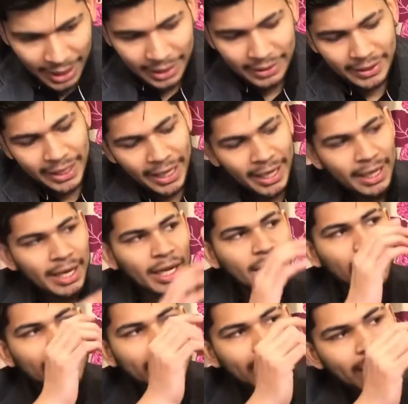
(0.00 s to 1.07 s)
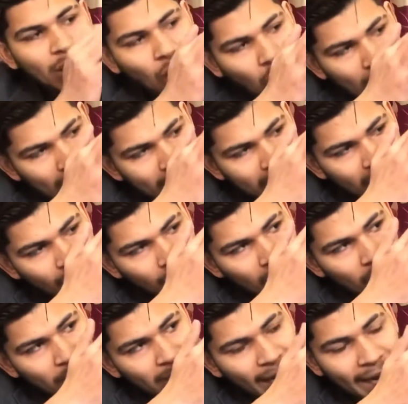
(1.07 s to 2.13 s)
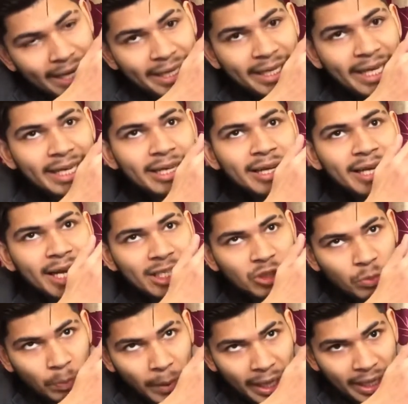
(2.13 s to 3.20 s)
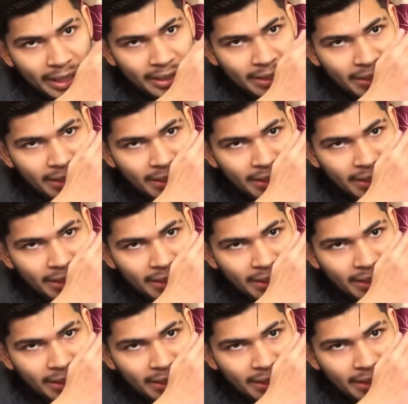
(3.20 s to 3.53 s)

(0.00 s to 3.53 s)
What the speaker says: they take origin from the anterior aspect,